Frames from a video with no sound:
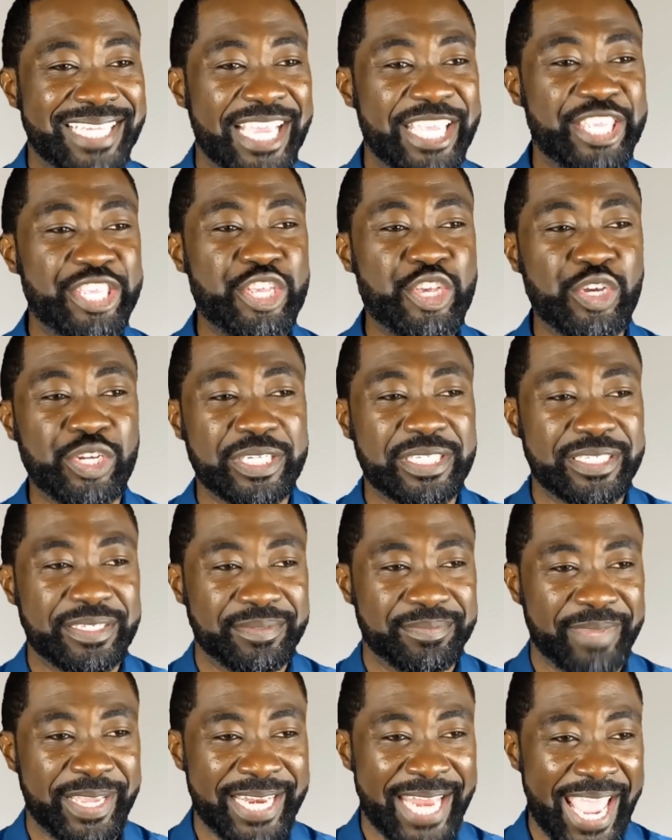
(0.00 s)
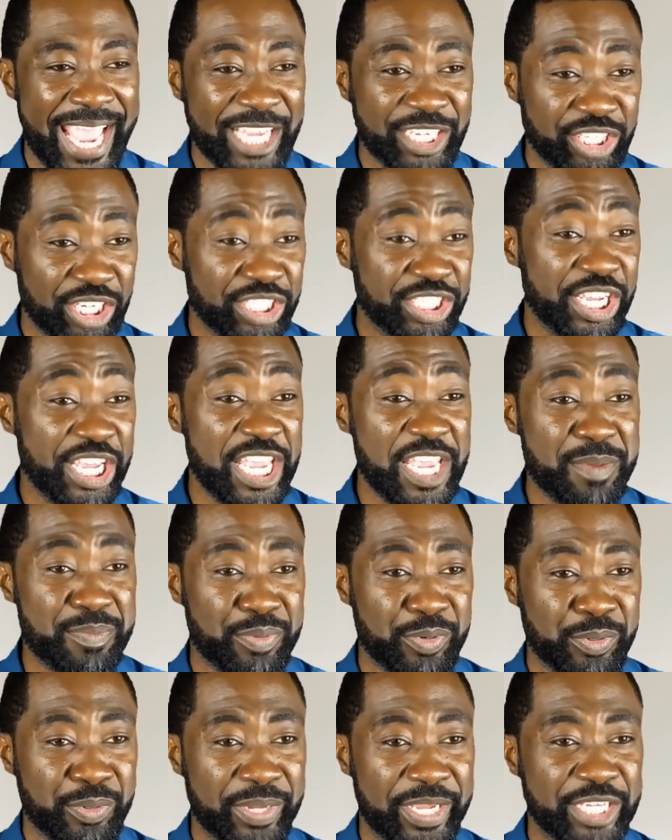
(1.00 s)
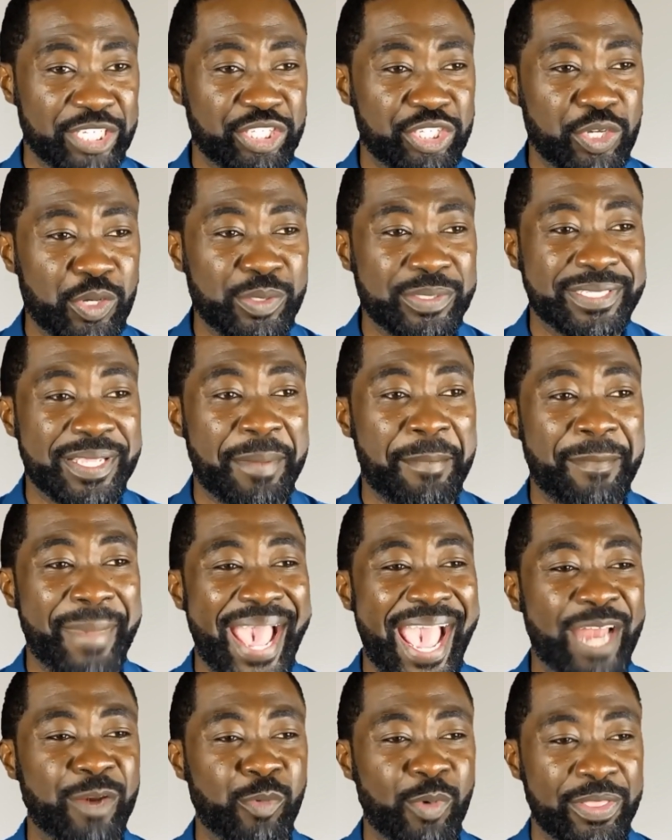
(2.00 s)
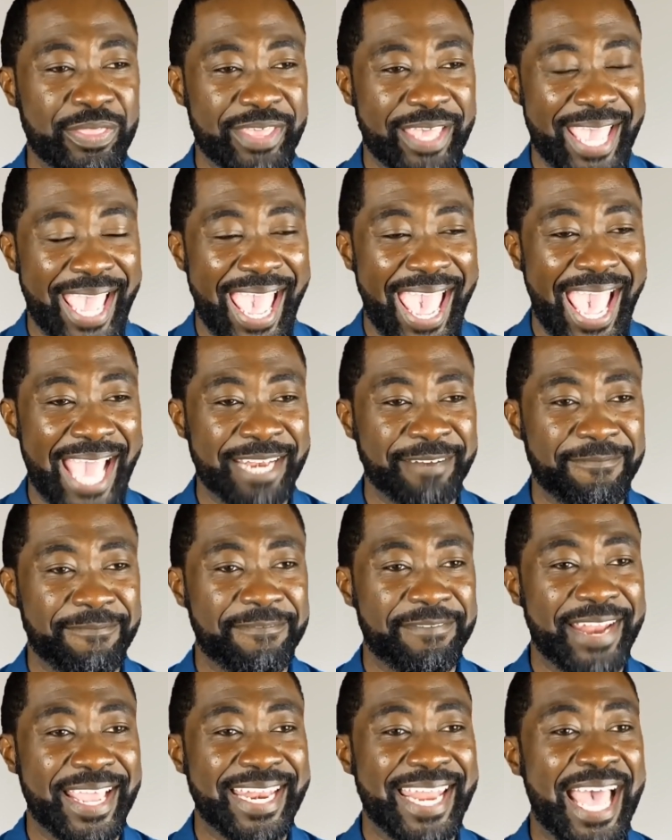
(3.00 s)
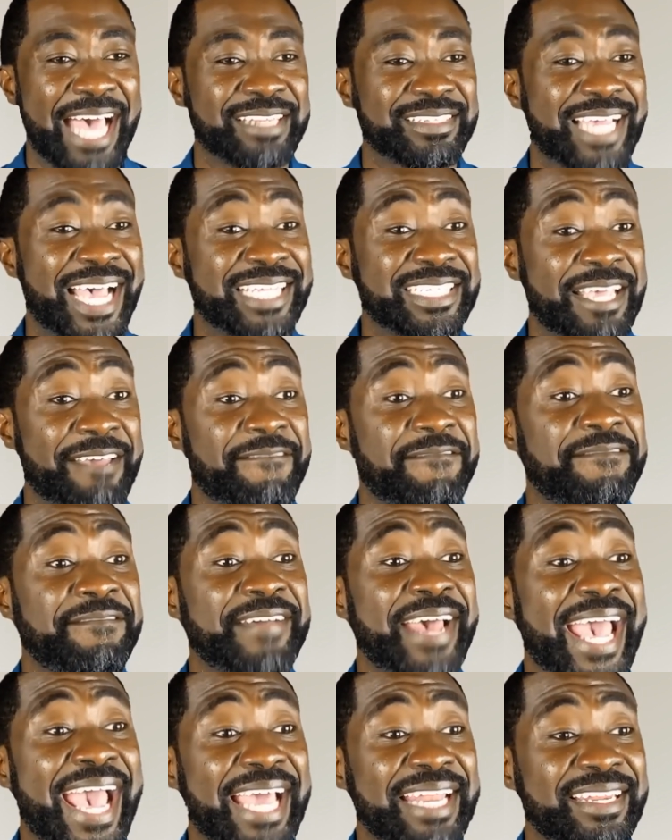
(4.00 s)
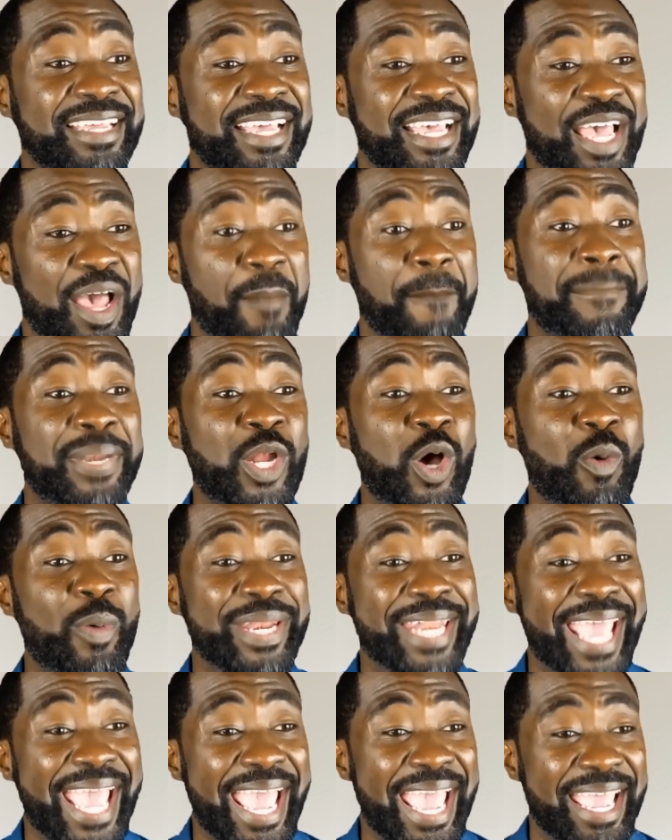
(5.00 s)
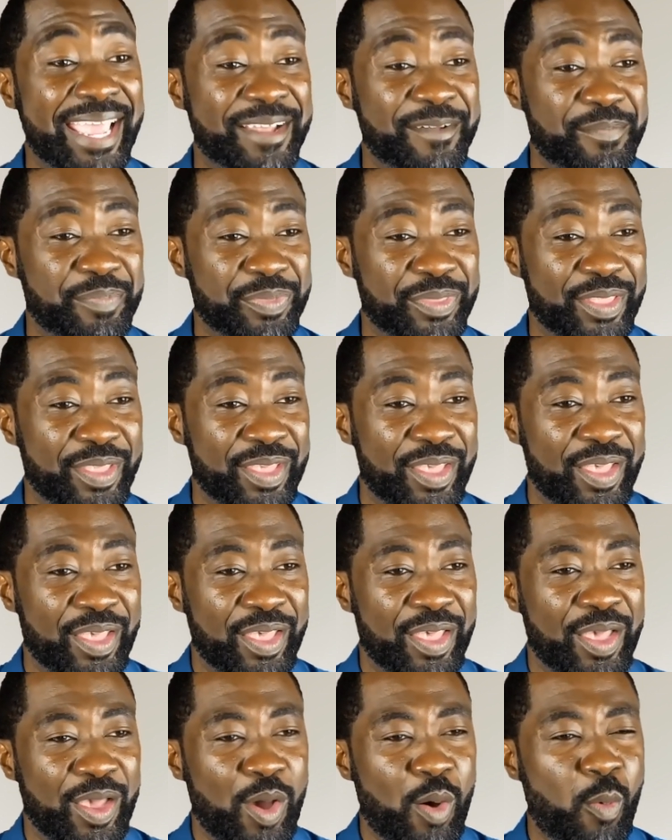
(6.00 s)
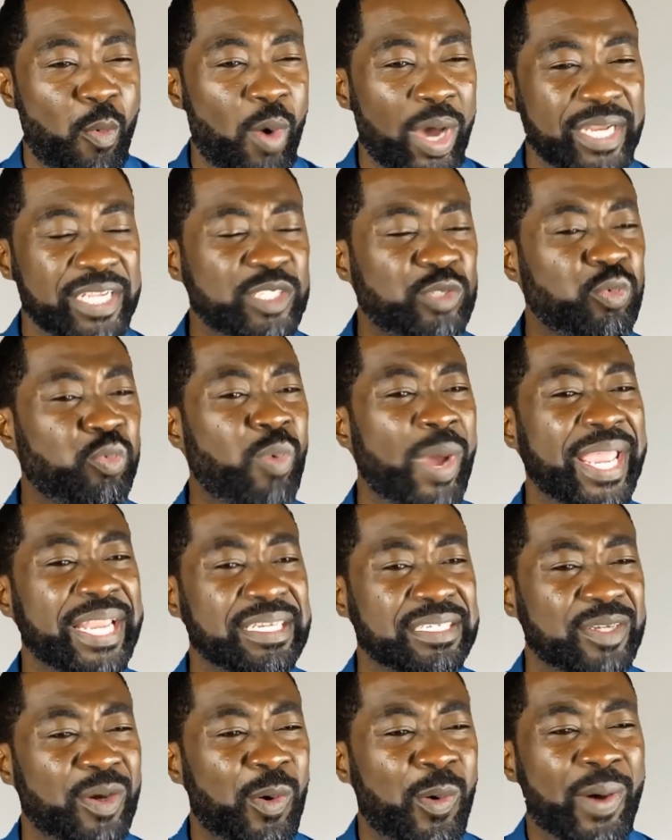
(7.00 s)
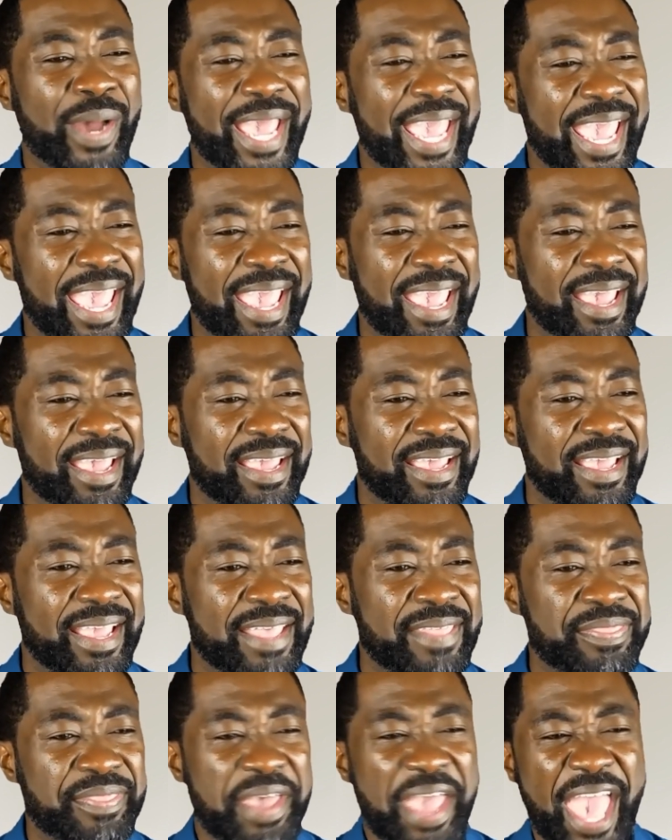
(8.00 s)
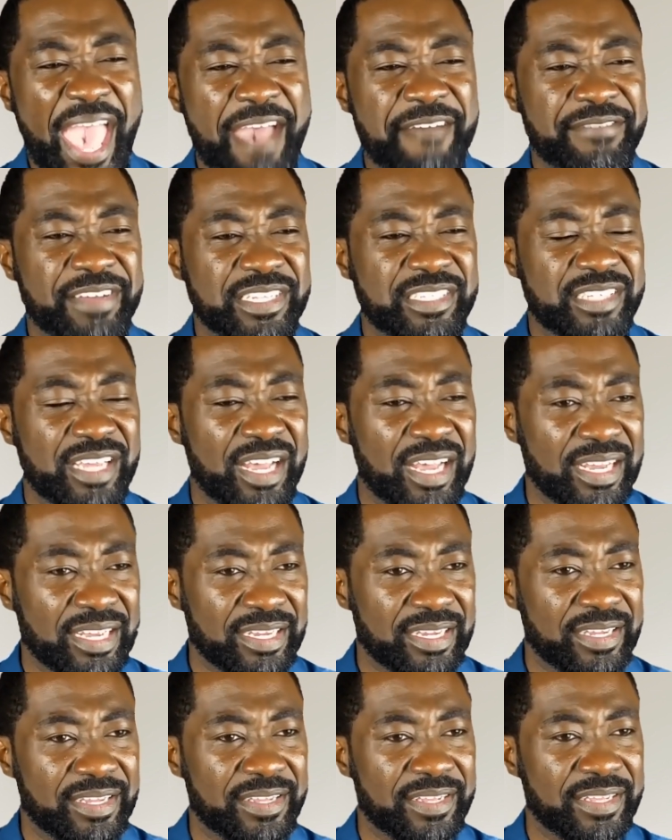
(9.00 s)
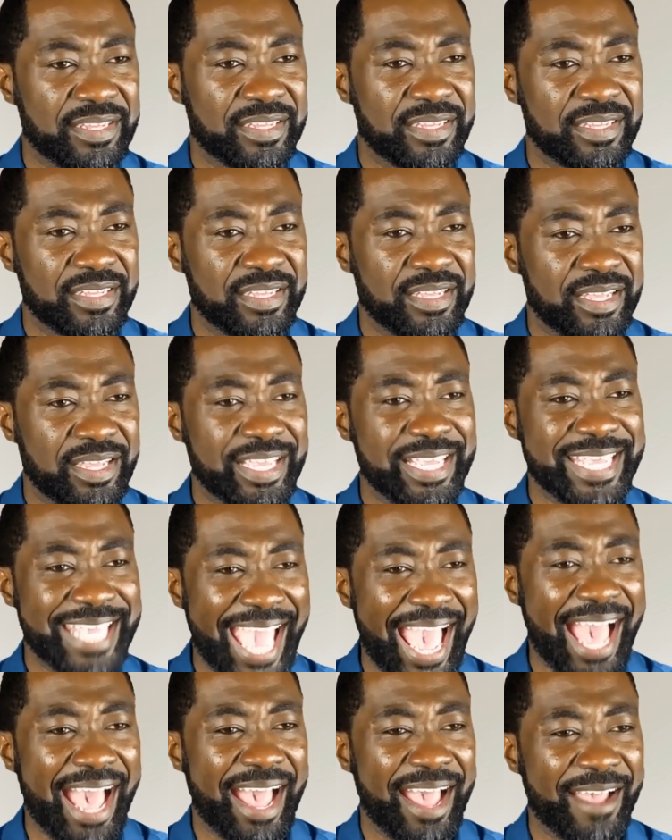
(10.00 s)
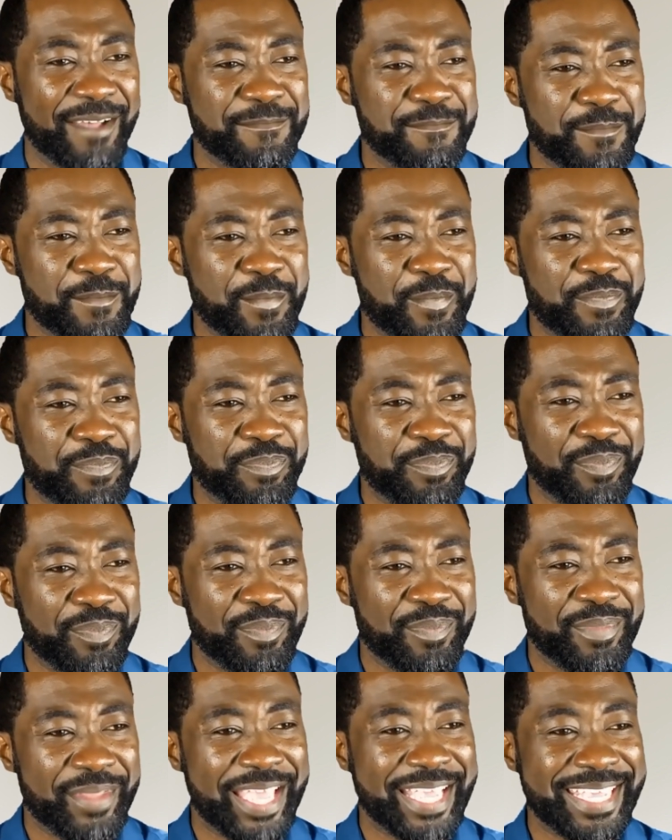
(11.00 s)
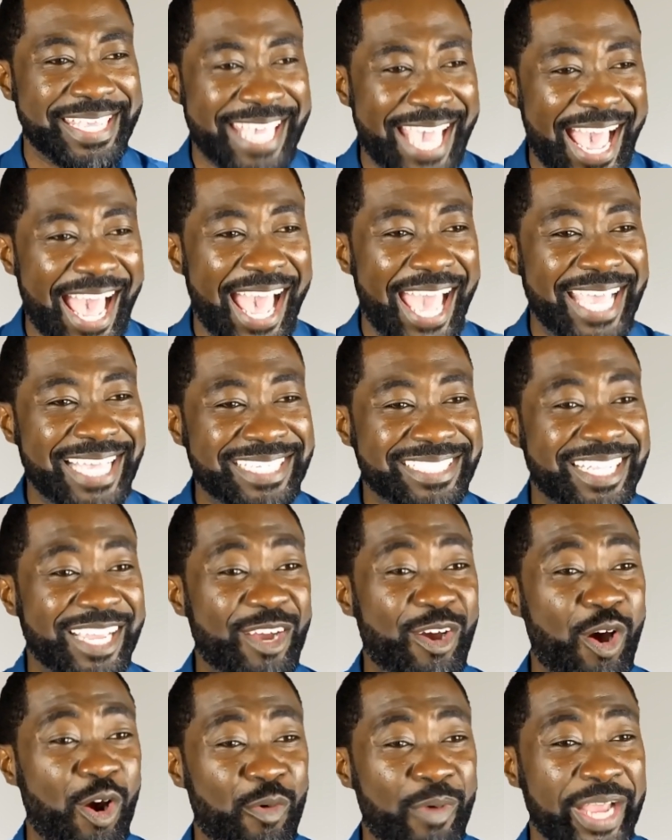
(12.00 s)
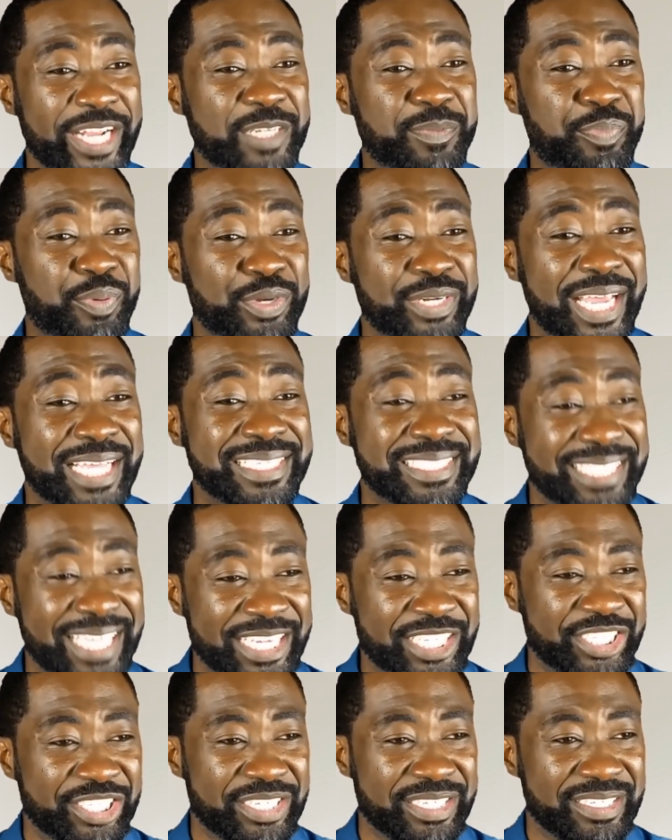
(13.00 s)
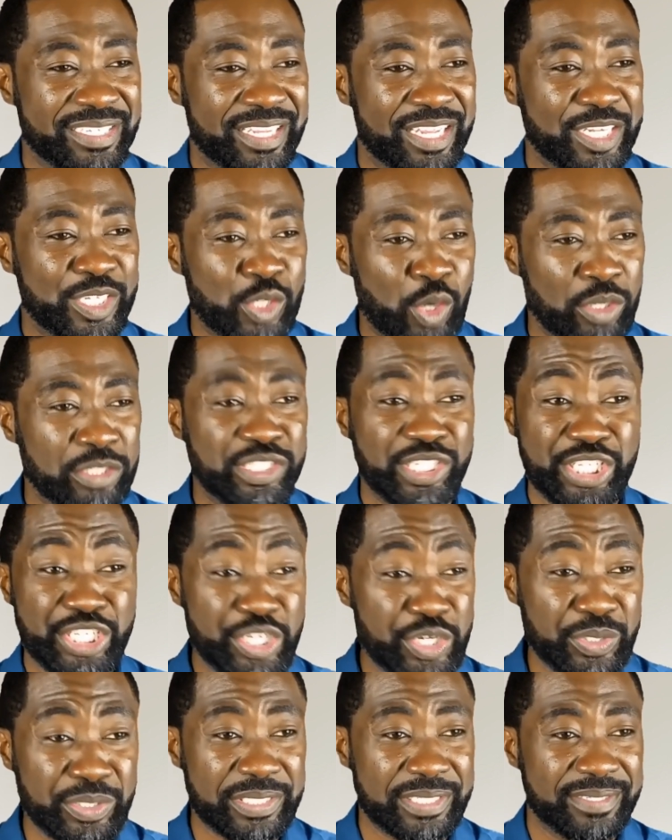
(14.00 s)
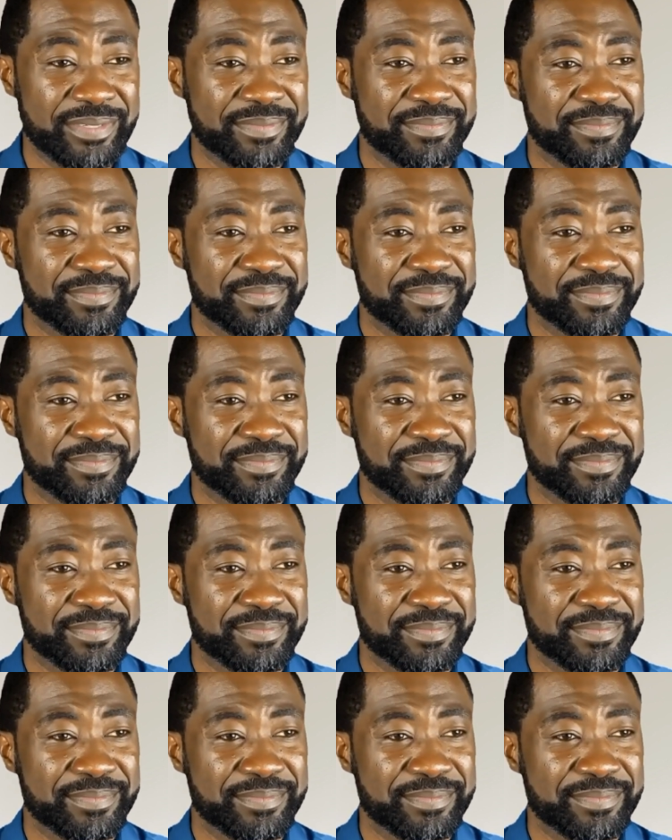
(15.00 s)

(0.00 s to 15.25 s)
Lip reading: Yud. In ancient Hebrew, it shows a man with a hand flared out as a fan, blowing air. What is wind or air in the Erhverhs tongue? Ya. Ya is the correct pronunciation, not Yud.